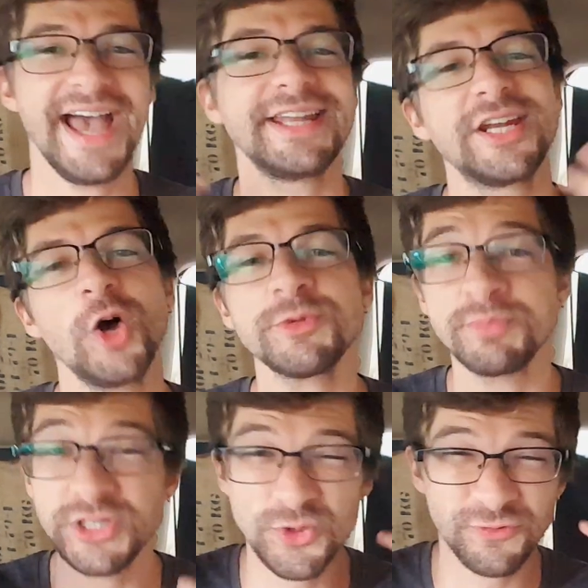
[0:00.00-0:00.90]
and it helped
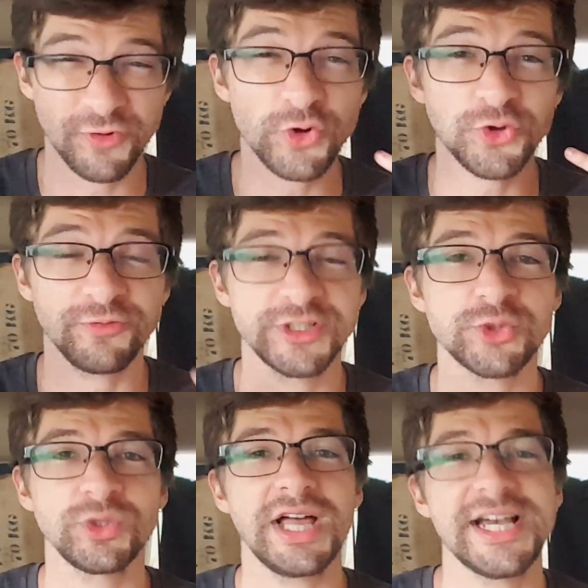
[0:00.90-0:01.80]
me to further
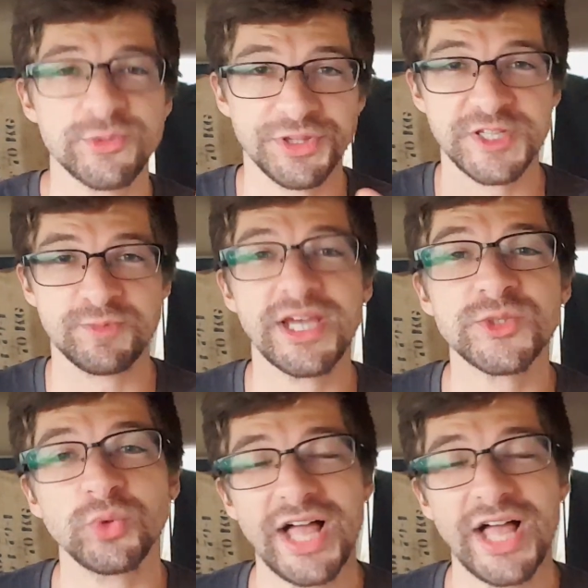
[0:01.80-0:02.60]
visualize what the space will